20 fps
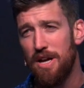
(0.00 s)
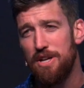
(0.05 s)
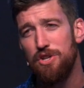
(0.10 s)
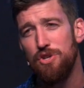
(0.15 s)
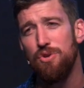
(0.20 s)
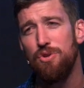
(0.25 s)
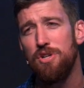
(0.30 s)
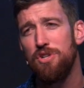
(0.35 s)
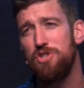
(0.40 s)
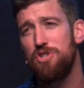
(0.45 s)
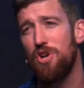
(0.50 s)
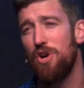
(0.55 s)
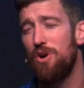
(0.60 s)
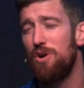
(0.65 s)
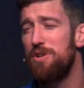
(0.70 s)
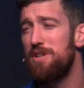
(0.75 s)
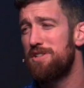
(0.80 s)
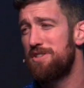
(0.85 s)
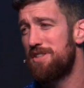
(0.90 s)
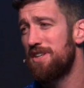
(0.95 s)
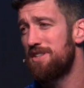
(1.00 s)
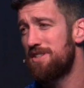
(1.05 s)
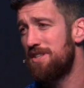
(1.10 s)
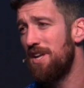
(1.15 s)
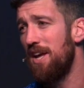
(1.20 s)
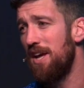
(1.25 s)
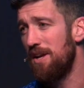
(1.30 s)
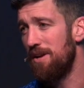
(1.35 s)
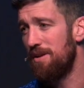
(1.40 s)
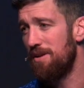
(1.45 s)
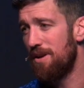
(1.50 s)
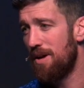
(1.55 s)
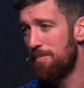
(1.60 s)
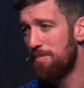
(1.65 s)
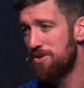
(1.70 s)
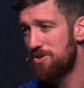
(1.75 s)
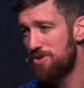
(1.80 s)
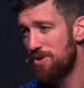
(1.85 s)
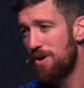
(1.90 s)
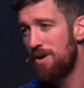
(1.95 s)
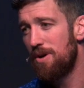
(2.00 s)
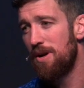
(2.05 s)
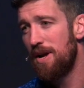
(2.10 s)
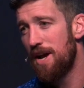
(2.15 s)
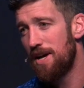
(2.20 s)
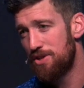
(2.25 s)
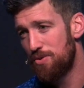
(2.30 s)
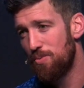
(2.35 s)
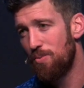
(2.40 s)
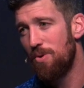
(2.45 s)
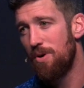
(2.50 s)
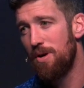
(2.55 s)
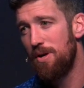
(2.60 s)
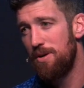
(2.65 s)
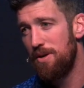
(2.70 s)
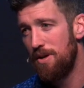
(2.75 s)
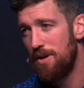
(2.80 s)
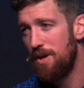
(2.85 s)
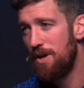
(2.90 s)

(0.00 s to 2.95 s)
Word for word: you can turn to 16. I'm going to start in Acts 1.